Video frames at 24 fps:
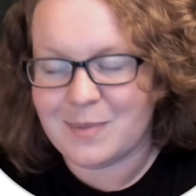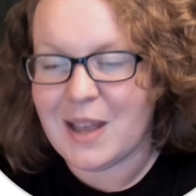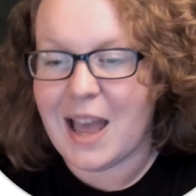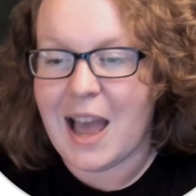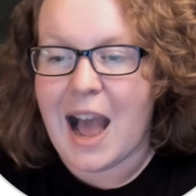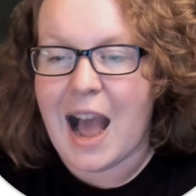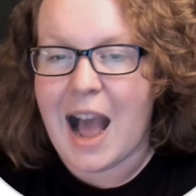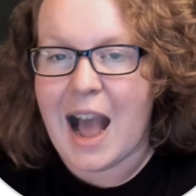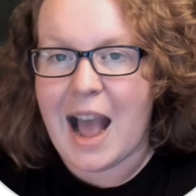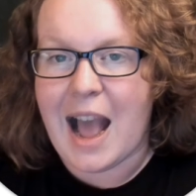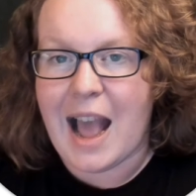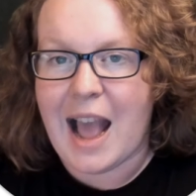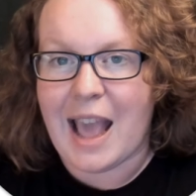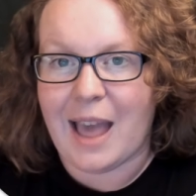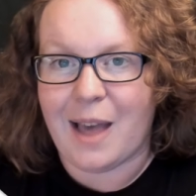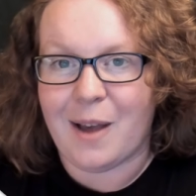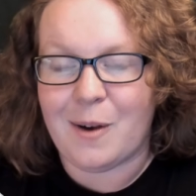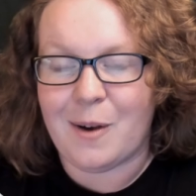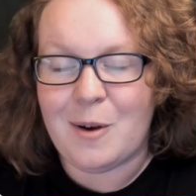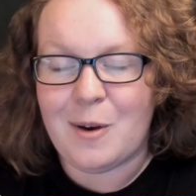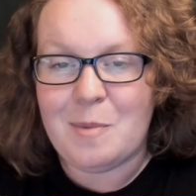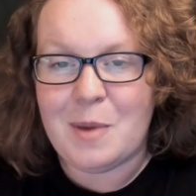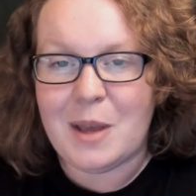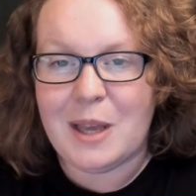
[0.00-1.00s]
I
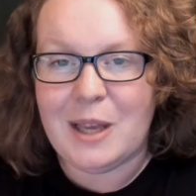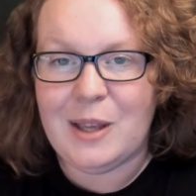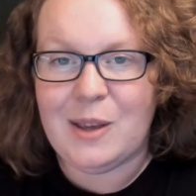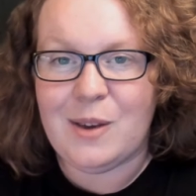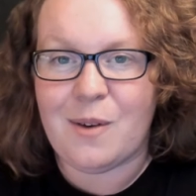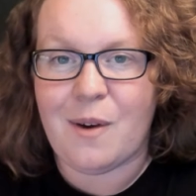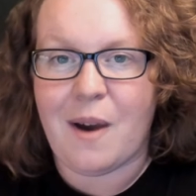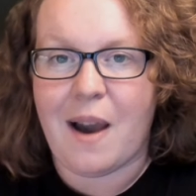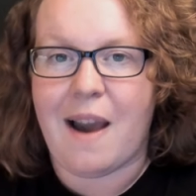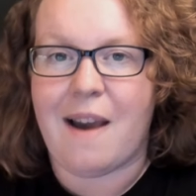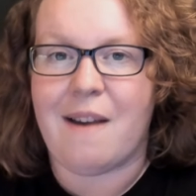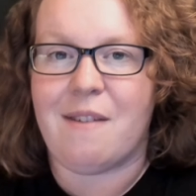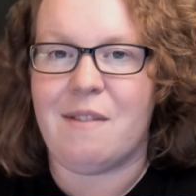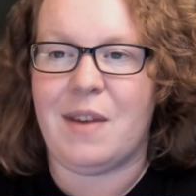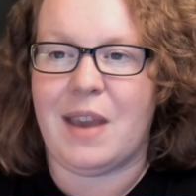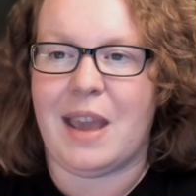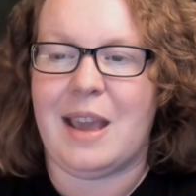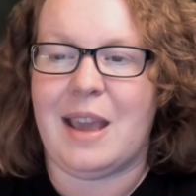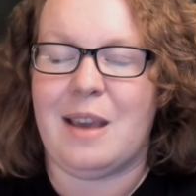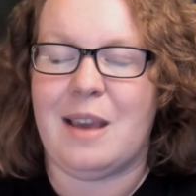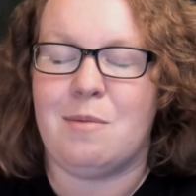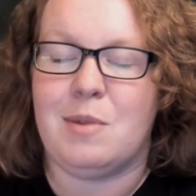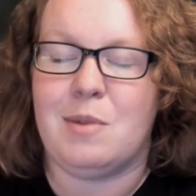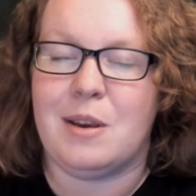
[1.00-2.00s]
hope you have a
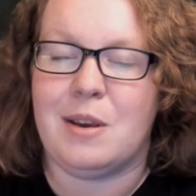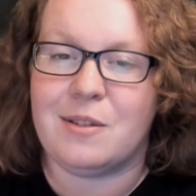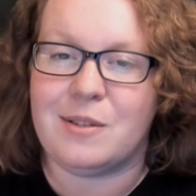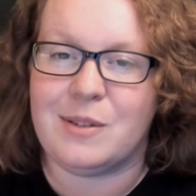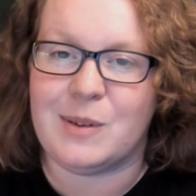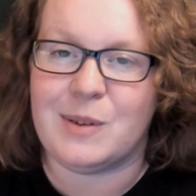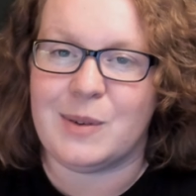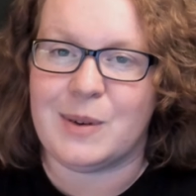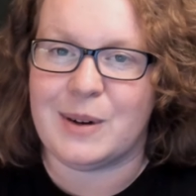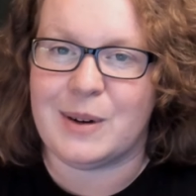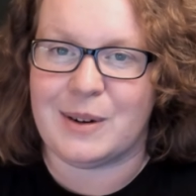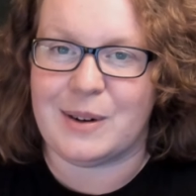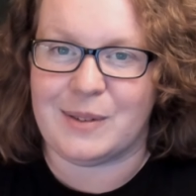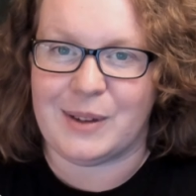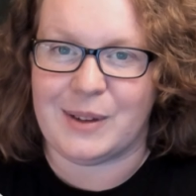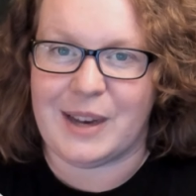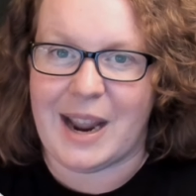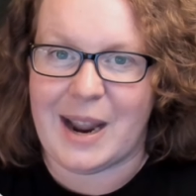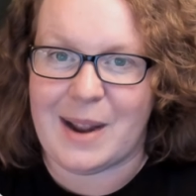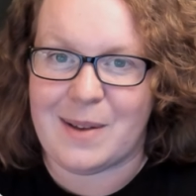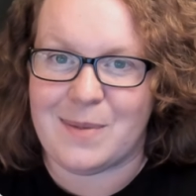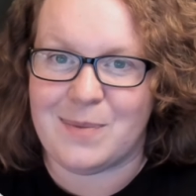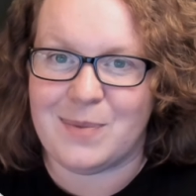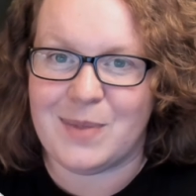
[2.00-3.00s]
beautiful, wonderful
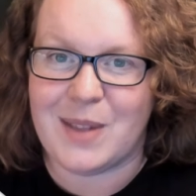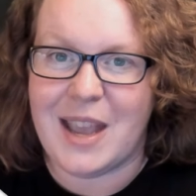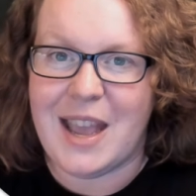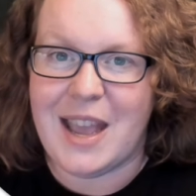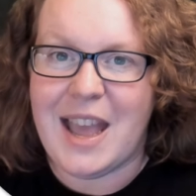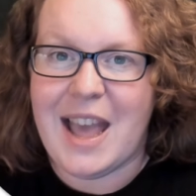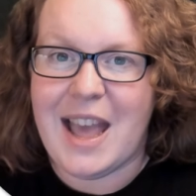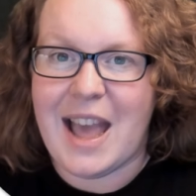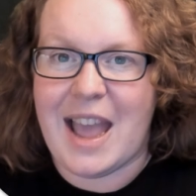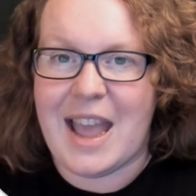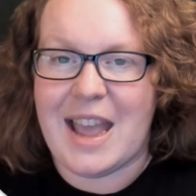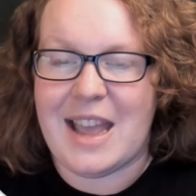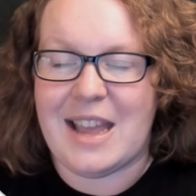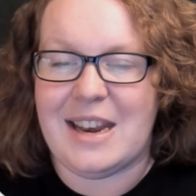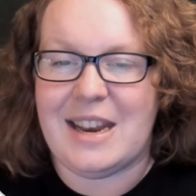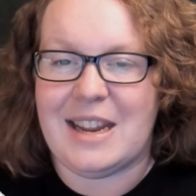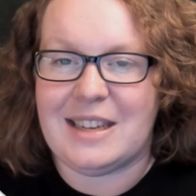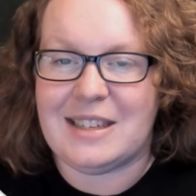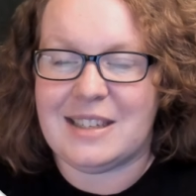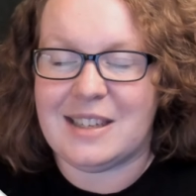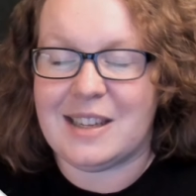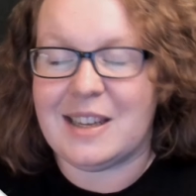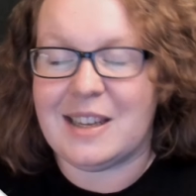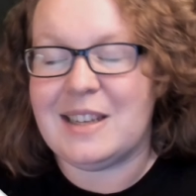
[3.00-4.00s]
day. And
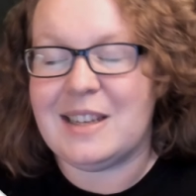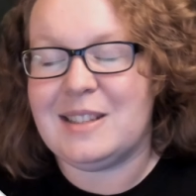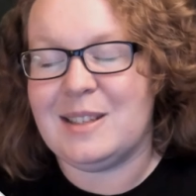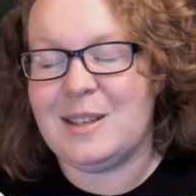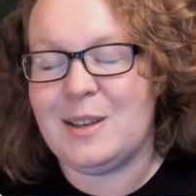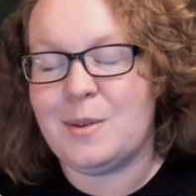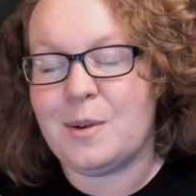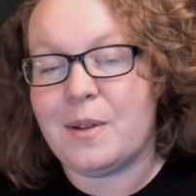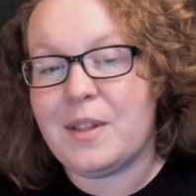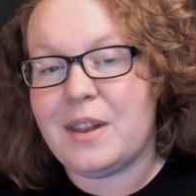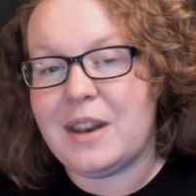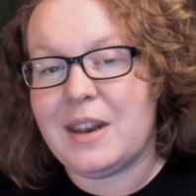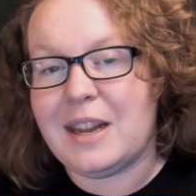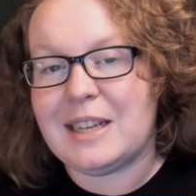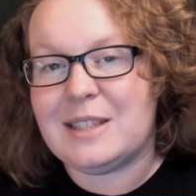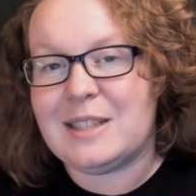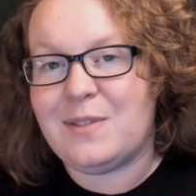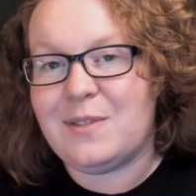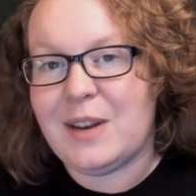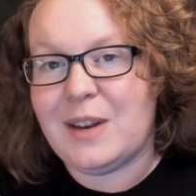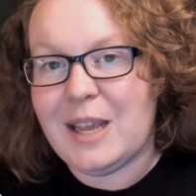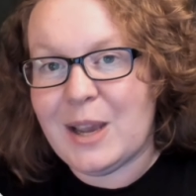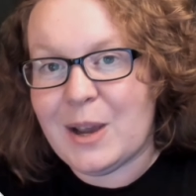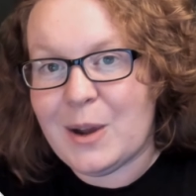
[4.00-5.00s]
until I see you on the next
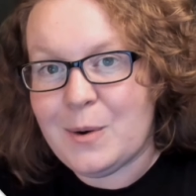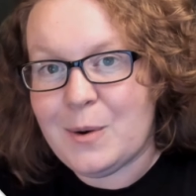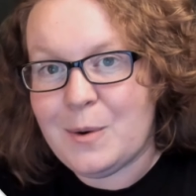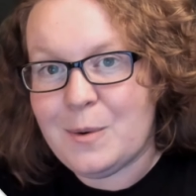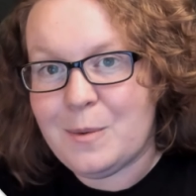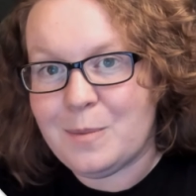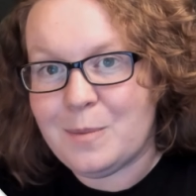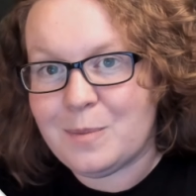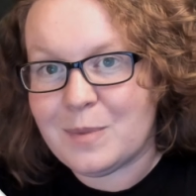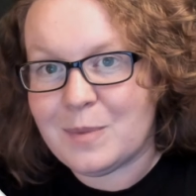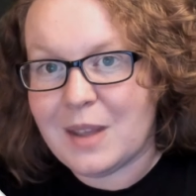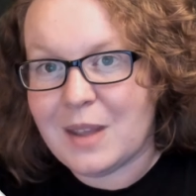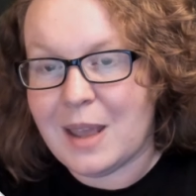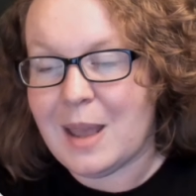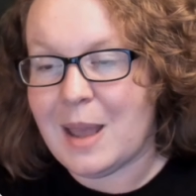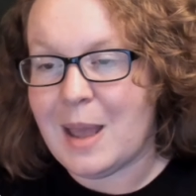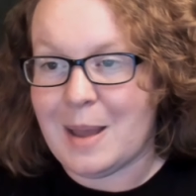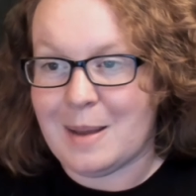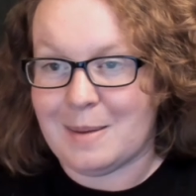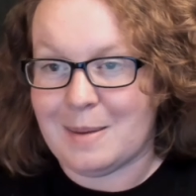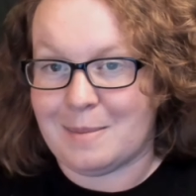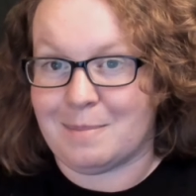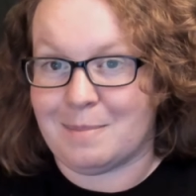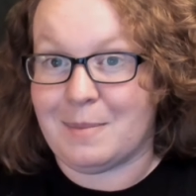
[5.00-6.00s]
video,
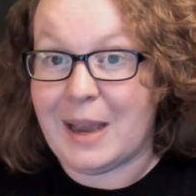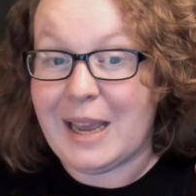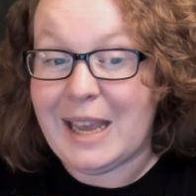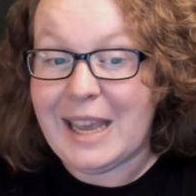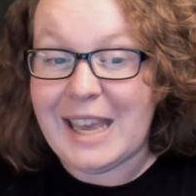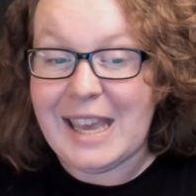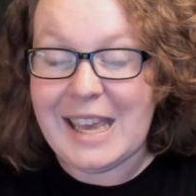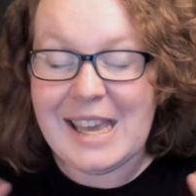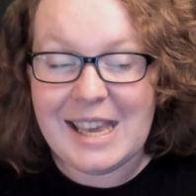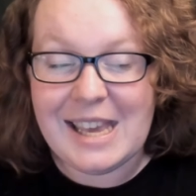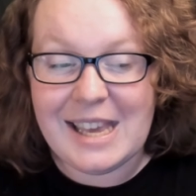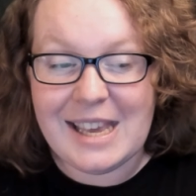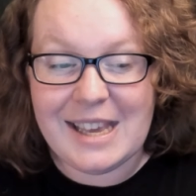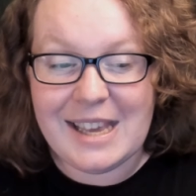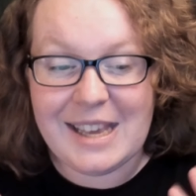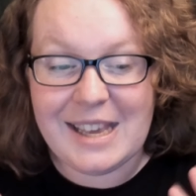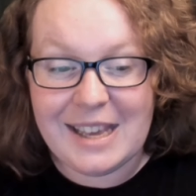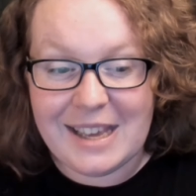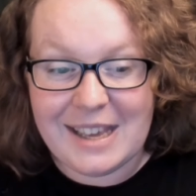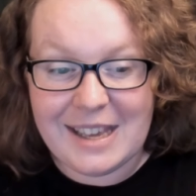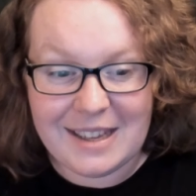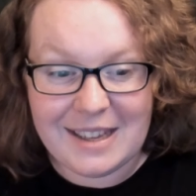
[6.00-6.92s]
bye!